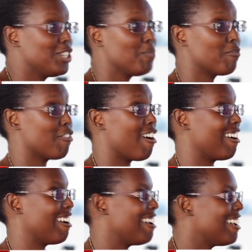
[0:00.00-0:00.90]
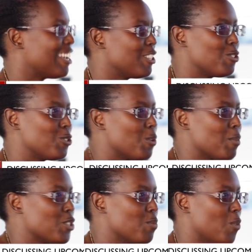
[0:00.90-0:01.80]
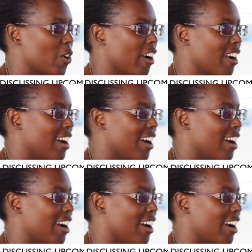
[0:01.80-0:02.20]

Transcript: leapfrog into so much more.